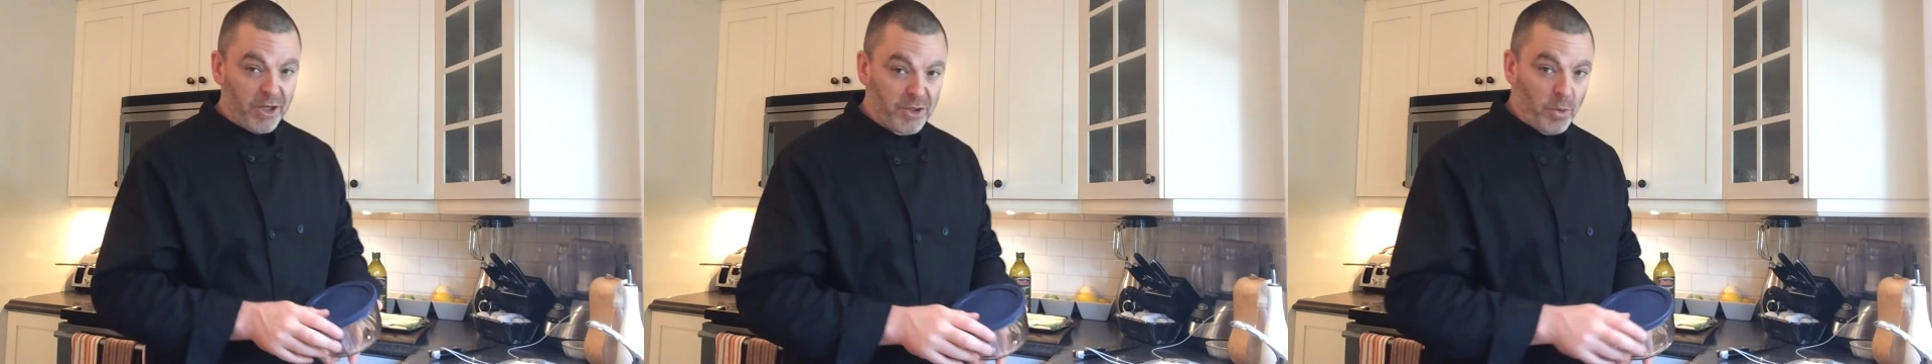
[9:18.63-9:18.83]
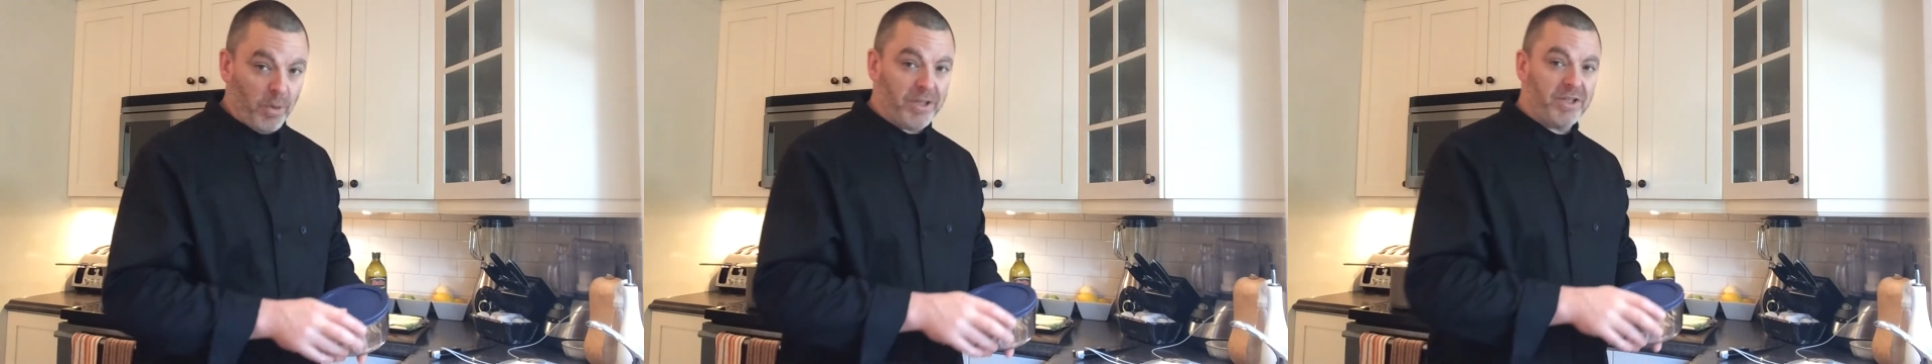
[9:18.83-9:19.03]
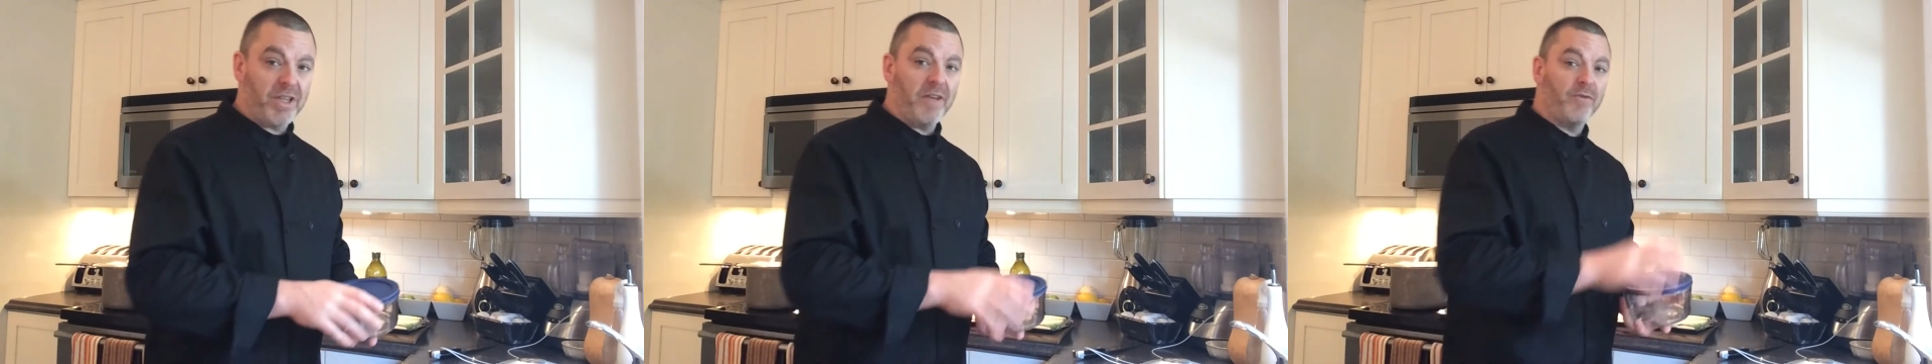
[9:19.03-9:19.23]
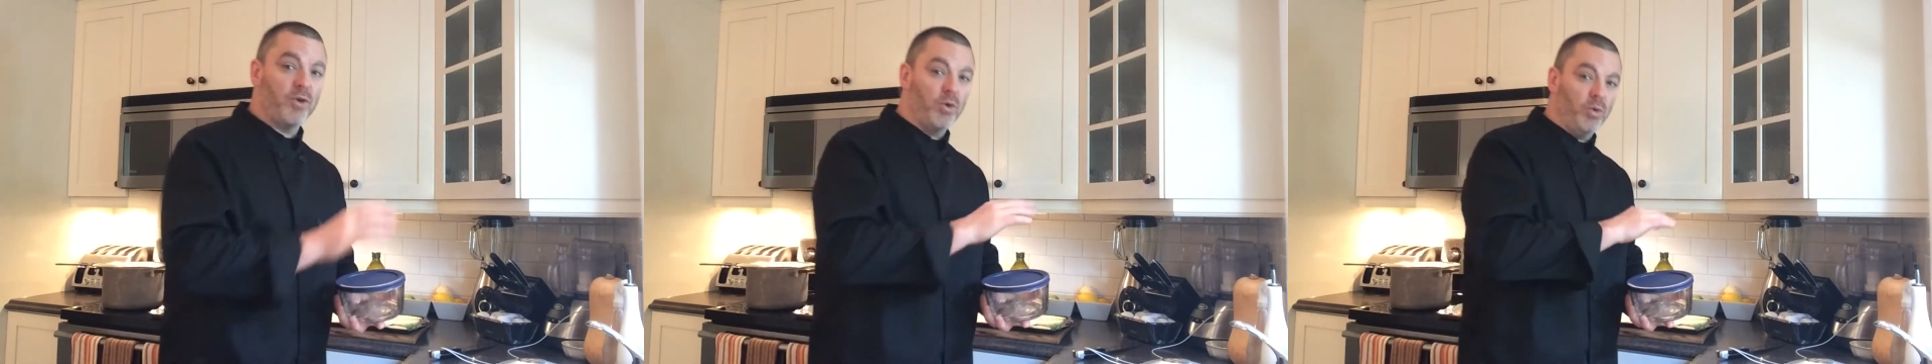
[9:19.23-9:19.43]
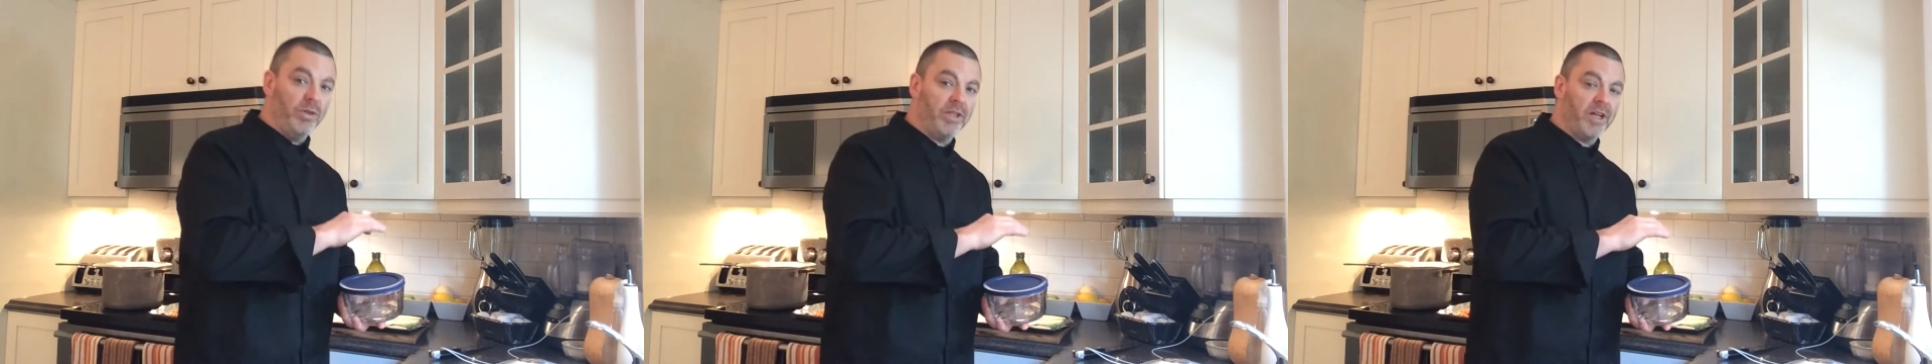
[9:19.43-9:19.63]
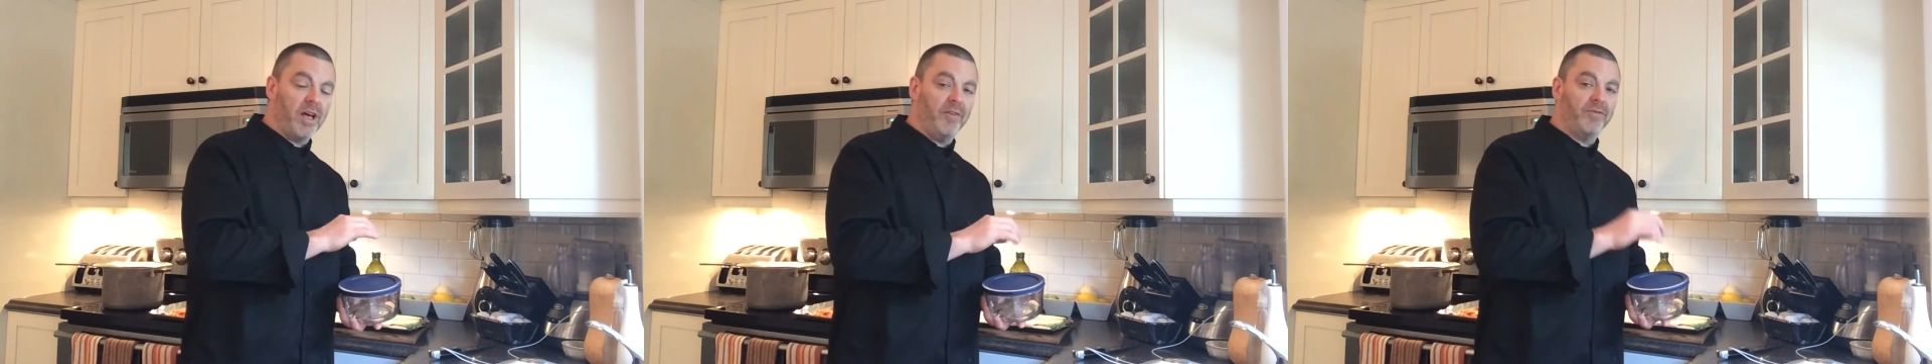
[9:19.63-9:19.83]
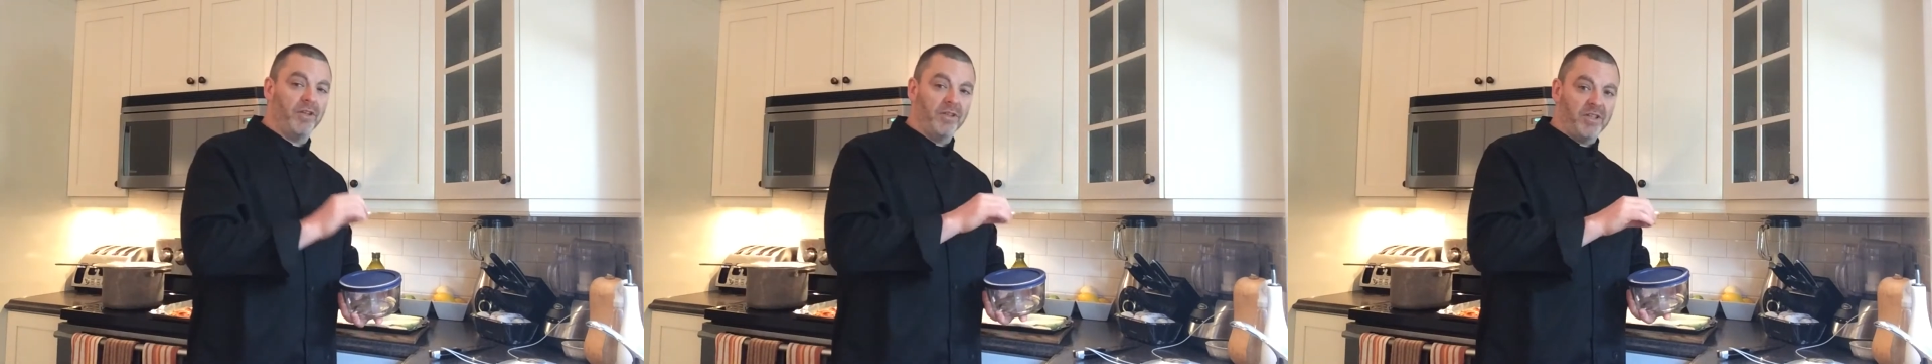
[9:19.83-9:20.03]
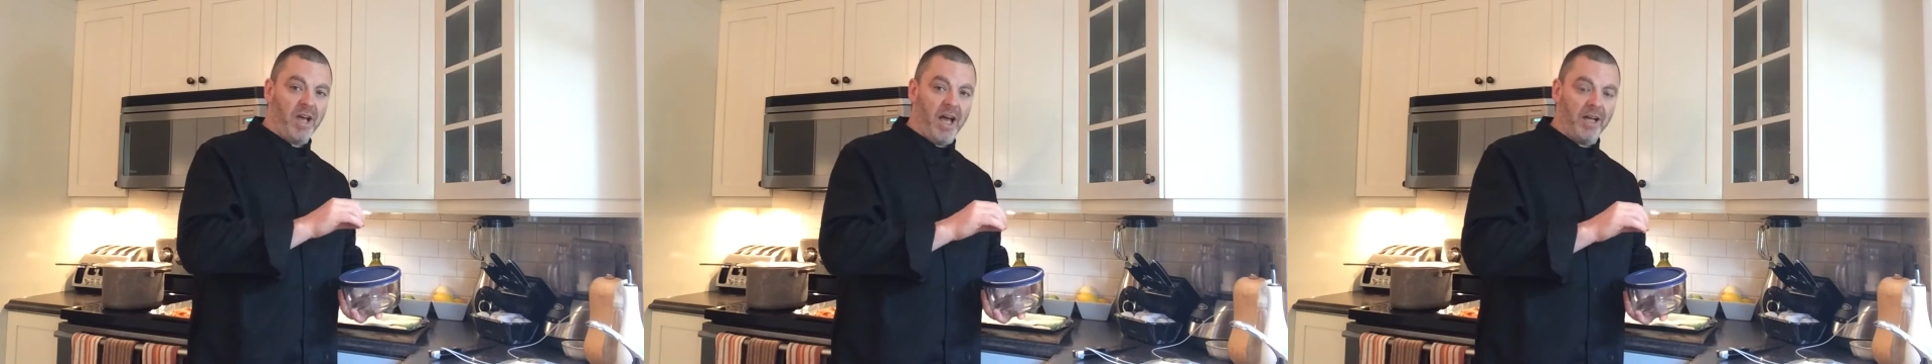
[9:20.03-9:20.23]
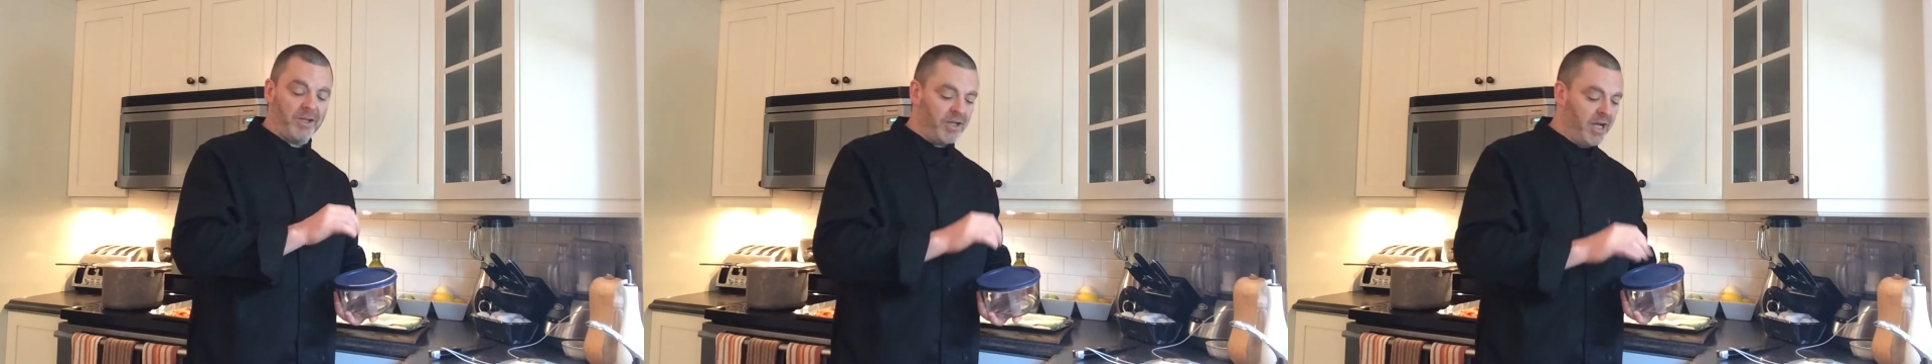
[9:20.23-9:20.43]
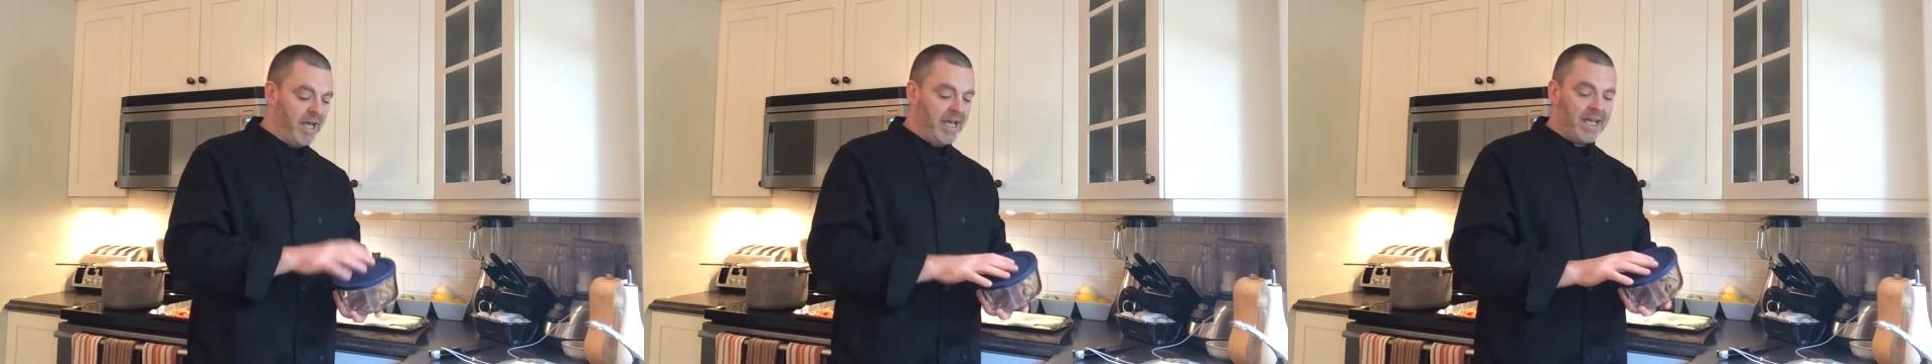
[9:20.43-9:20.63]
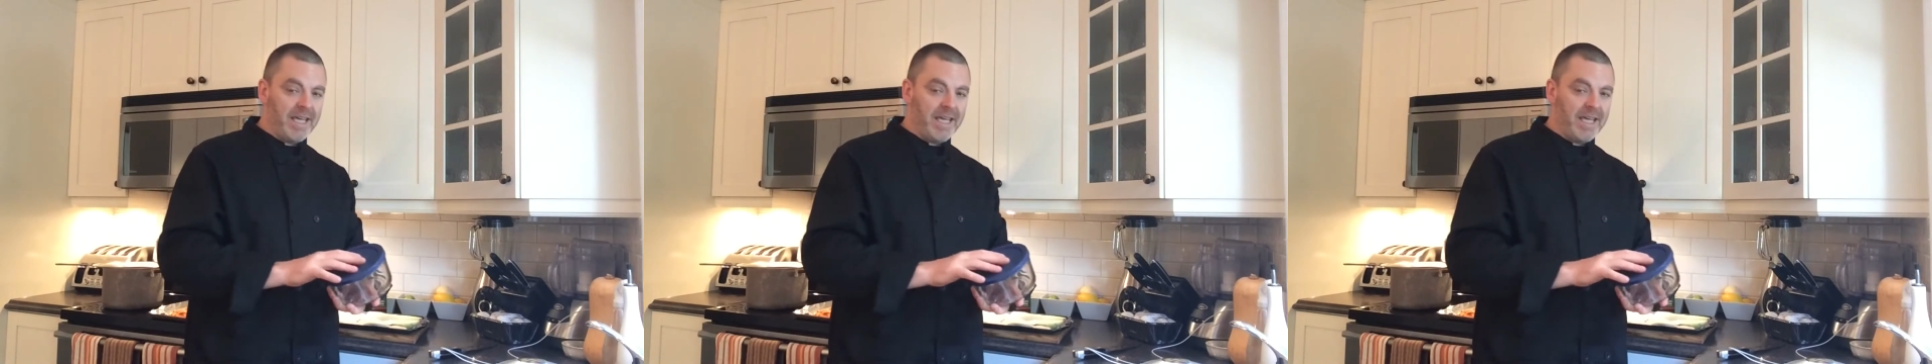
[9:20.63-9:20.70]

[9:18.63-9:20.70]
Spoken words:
So once they've cooled enough to touch,